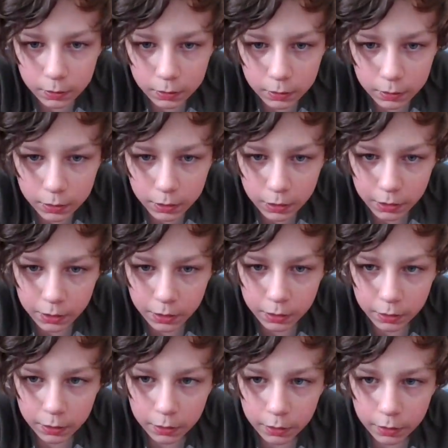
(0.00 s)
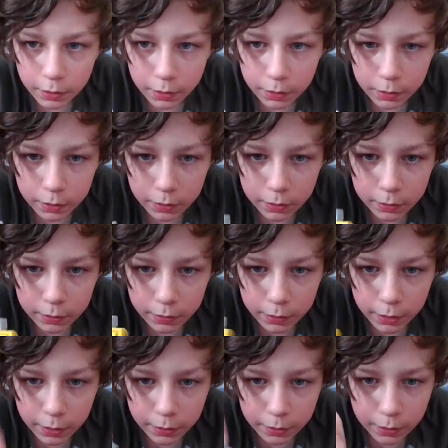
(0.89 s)
Just
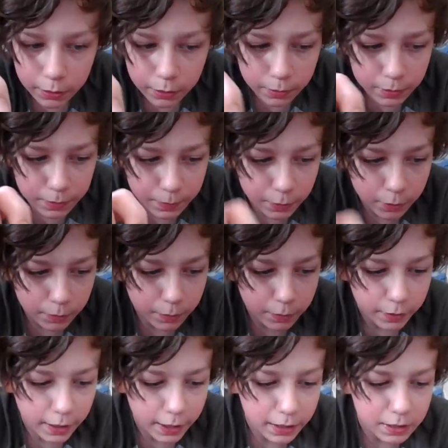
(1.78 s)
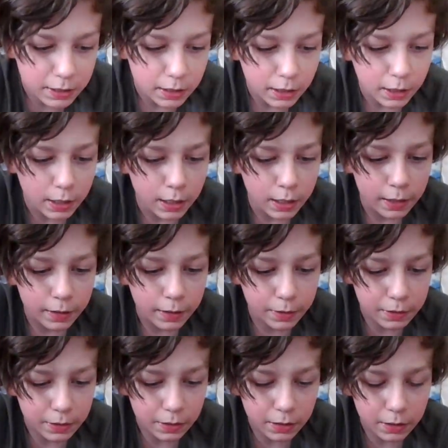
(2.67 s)
on those with some gold plates. And this is the